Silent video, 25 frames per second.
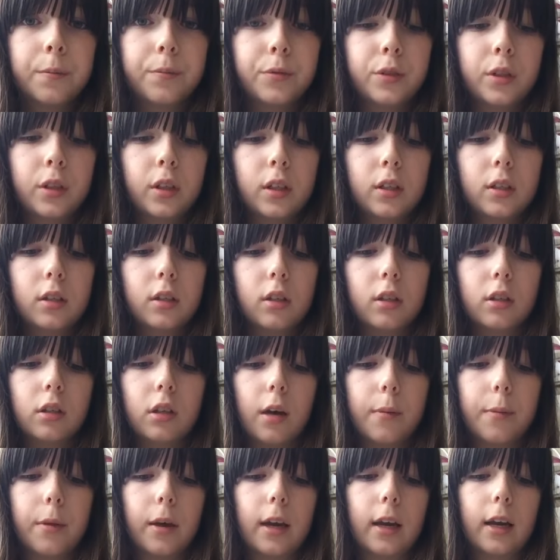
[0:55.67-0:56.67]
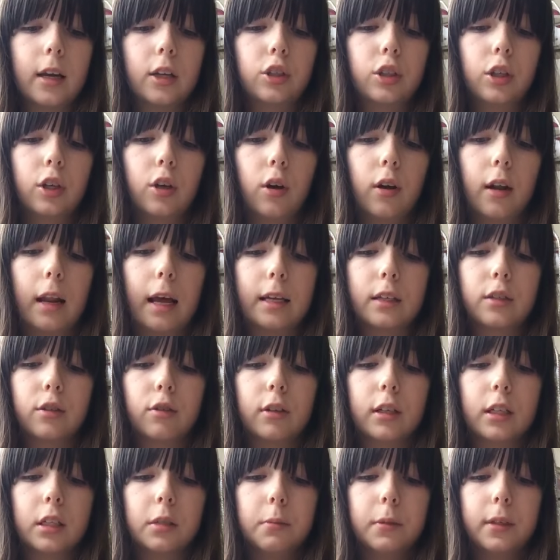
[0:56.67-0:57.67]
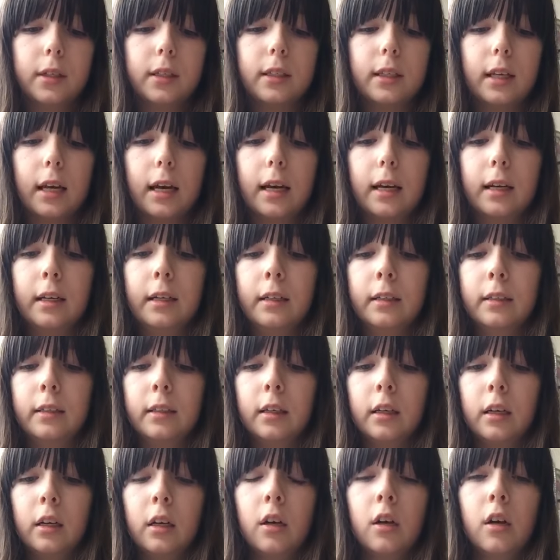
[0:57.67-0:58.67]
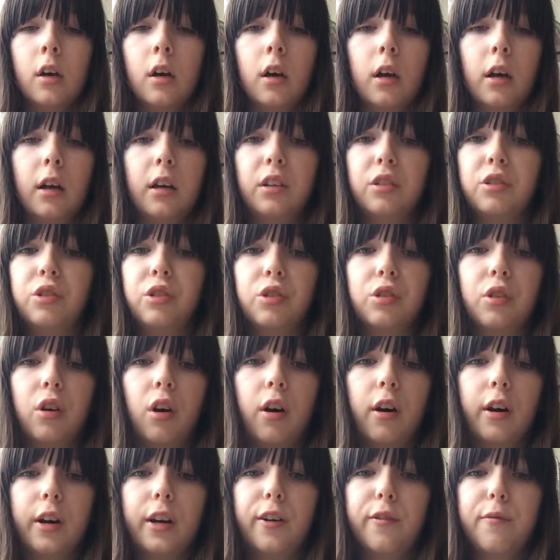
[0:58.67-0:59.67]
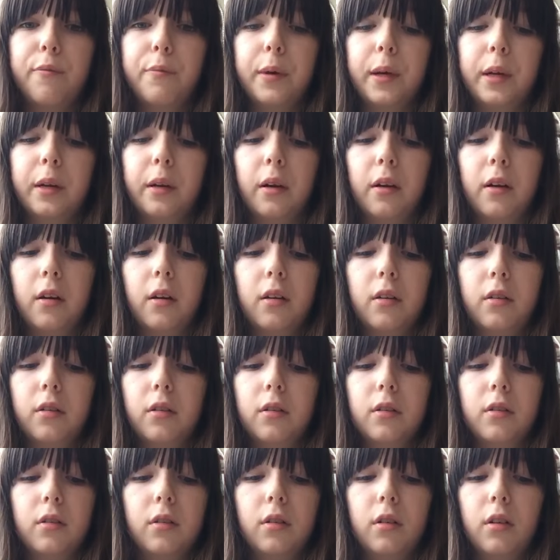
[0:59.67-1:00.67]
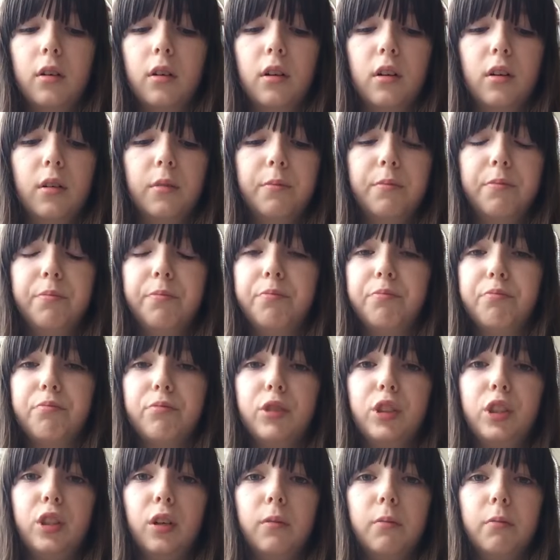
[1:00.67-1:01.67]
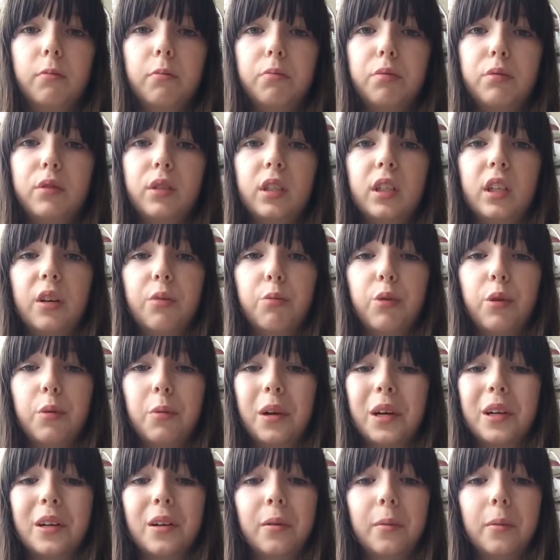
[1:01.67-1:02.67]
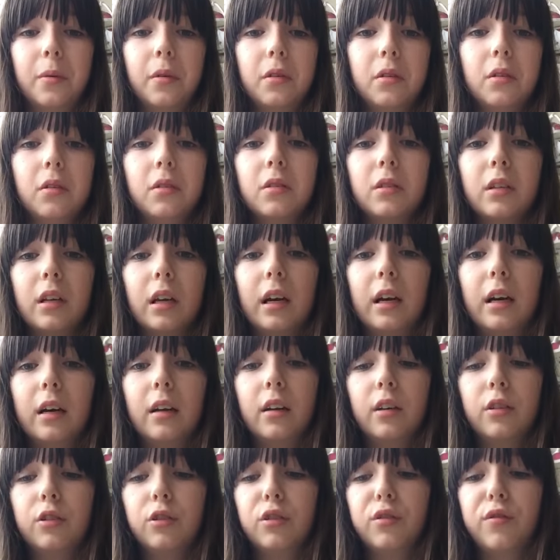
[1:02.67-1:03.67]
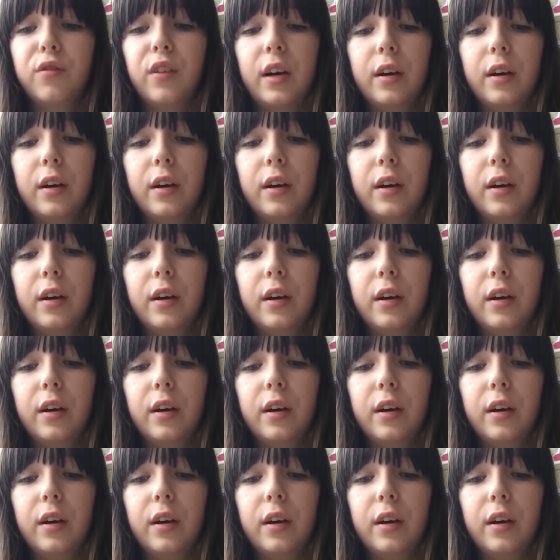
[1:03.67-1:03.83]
So this is a slime I actually got last Christmas, and it's just kind of been dumped in one of my cupboards, and I just